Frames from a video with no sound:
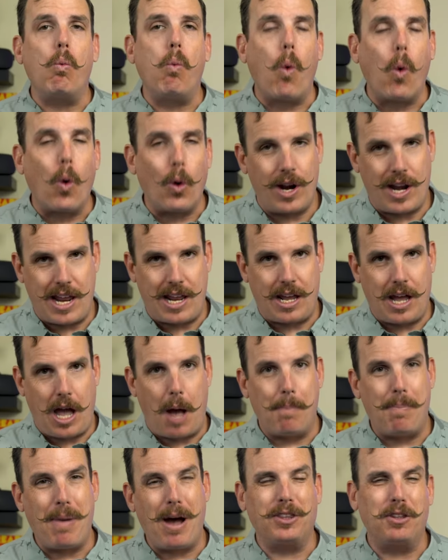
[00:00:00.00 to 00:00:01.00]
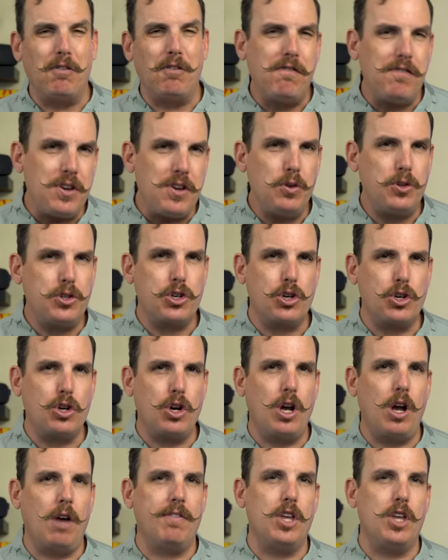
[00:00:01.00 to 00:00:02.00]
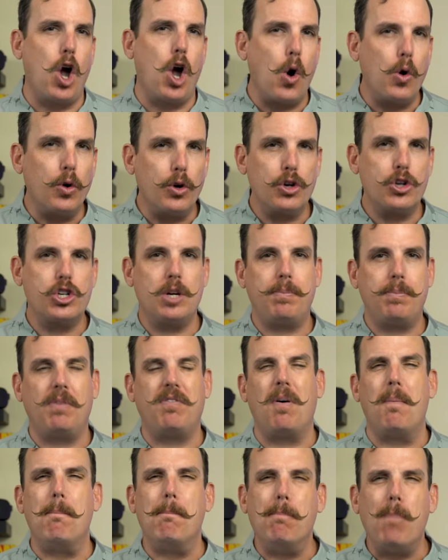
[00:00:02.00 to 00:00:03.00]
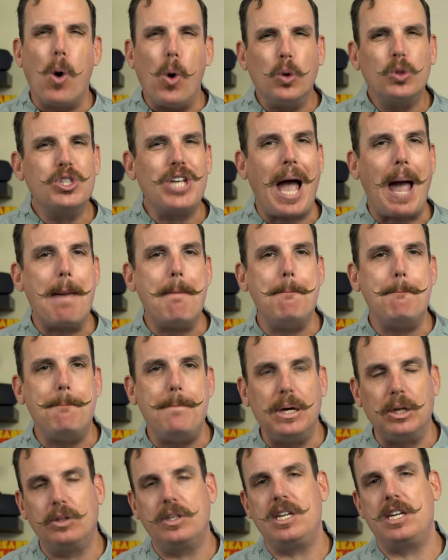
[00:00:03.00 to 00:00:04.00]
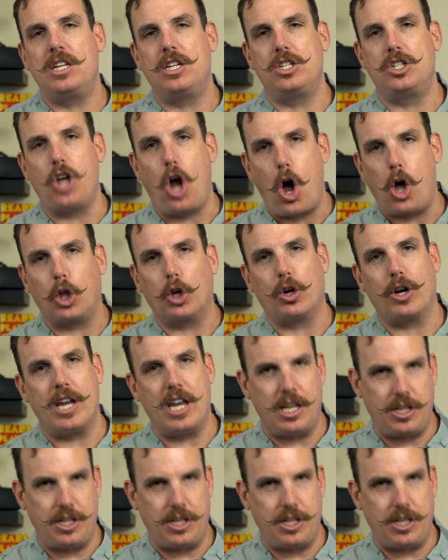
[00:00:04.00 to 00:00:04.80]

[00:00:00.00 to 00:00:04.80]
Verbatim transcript: warning about the future of the ownership of a multi-billion dollar